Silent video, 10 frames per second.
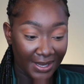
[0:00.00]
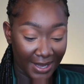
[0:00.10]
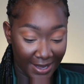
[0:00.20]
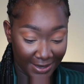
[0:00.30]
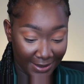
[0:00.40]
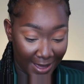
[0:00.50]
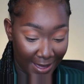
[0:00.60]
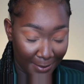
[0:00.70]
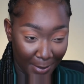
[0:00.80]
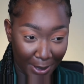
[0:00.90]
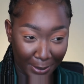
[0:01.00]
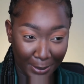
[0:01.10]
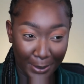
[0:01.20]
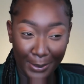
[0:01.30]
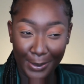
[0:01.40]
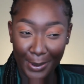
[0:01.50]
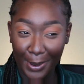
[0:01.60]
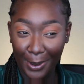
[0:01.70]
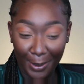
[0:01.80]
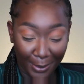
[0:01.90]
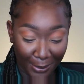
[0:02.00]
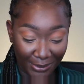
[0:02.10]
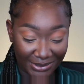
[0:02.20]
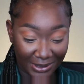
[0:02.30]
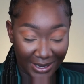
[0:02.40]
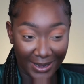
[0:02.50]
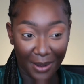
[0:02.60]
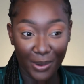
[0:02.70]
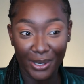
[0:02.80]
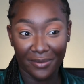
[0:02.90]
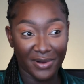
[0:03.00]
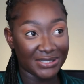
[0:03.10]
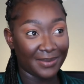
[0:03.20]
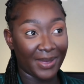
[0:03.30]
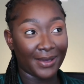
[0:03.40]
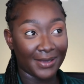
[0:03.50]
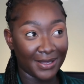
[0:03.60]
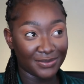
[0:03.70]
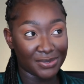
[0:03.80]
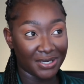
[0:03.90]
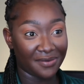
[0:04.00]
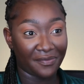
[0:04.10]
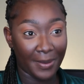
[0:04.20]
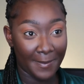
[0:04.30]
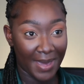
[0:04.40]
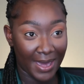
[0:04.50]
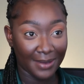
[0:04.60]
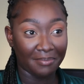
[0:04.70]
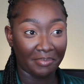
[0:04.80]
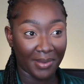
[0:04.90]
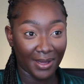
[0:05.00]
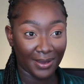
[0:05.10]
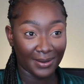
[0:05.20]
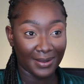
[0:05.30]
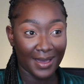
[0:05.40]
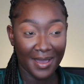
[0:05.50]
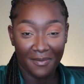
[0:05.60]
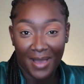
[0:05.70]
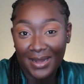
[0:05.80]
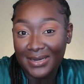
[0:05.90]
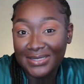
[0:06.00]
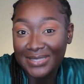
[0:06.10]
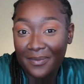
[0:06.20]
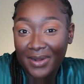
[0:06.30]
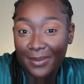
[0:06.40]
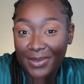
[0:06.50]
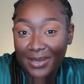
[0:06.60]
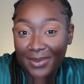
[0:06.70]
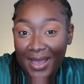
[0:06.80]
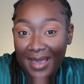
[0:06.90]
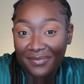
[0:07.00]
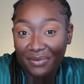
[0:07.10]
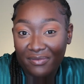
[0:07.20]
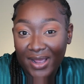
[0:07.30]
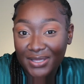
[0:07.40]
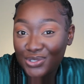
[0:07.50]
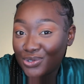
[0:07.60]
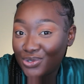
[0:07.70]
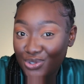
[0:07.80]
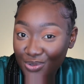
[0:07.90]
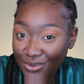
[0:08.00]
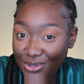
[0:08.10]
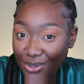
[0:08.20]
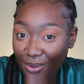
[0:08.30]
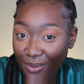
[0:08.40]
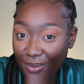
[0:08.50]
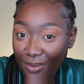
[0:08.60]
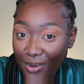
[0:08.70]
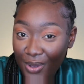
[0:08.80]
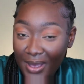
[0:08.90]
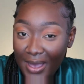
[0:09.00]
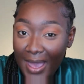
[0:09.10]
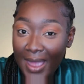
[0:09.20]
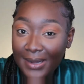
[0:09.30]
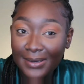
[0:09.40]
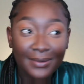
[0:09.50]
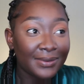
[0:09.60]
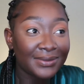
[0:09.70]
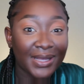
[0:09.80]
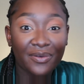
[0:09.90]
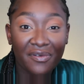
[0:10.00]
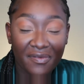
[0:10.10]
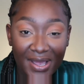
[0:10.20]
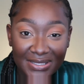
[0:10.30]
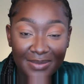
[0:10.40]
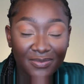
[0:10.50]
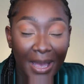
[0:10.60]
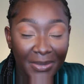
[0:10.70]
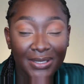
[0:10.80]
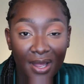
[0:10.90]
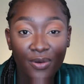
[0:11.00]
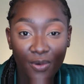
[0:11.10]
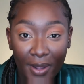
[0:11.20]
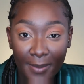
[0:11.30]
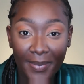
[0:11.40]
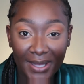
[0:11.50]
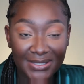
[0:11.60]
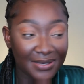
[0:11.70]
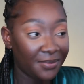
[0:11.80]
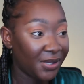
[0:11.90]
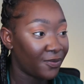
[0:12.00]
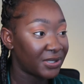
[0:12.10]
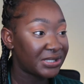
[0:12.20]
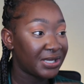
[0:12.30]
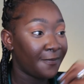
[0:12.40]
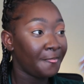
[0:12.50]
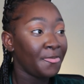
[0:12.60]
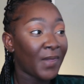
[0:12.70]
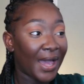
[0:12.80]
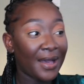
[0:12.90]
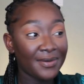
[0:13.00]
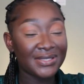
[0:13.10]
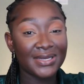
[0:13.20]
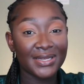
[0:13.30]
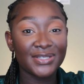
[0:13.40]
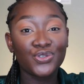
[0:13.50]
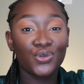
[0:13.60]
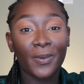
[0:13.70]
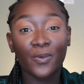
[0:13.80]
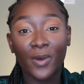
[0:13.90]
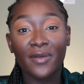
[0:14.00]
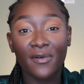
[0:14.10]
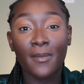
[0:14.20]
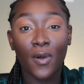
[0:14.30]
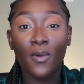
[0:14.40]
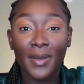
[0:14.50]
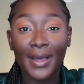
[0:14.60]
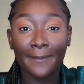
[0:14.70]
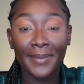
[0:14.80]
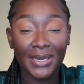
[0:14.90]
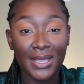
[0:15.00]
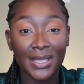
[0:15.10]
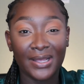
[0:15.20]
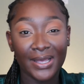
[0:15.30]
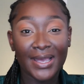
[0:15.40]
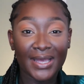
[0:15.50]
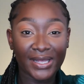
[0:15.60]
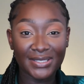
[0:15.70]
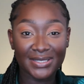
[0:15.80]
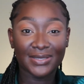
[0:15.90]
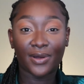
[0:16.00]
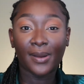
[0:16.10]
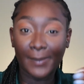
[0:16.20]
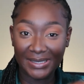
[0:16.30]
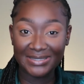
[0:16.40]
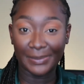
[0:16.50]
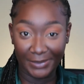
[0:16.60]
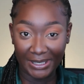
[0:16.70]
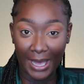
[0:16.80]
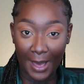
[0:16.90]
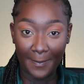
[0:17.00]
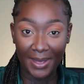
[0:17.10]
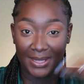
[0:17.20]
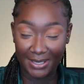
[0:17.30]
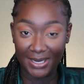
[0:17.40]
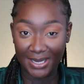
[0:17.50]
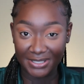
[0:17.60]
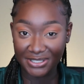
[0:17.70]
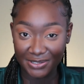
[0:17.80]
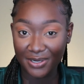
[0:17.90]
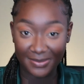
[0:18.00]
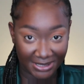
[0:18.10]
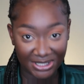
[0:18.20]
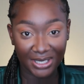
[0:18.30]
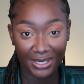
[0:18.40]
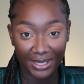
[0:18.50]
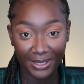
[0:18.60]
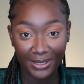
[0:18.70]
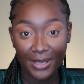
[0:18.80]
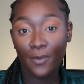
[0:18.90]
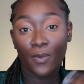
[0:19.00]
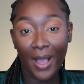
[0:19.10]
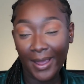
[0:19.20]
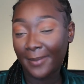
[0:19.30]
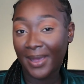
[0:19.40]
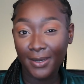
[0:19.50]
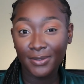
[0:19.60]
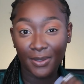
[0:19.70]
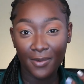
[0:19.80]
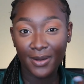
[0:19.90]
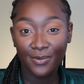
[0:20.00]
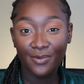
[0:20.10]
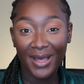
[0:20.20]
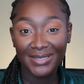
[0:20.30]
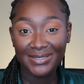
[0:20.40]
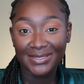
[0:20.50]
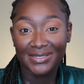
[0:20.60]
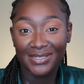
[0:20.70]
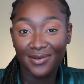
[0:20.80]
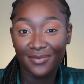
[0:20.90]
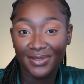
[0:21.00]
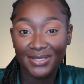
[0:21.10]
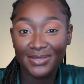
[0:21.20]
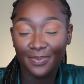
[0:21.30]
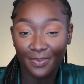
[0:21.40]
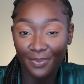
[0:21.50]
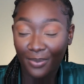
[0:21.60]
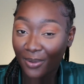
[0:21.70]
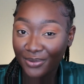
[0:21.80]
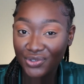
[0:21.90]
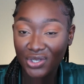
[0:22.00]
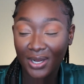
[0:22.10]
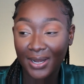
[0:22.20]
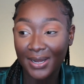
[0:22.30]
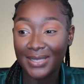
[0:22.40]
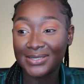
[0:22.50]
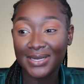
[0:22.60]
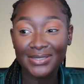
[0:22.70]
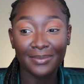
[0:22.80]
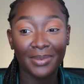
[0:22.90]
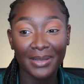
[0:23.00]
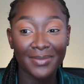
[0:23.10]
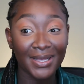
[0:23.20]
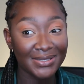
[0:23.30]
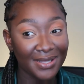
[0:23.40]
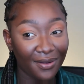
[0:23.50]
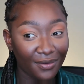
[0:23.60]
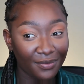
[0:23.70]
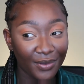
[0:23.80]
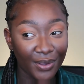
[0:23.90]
And I'm like, no, it's not like I want to create a bank account with a different bank, but at least I want to be able to have the right to do so. And the annoying part to me was, how is it that this stupid work from home company is gonna mess me up, and then they're just gonna be chilling? Why am I the one who has to deal with this bullshit? And then I started to blame myself.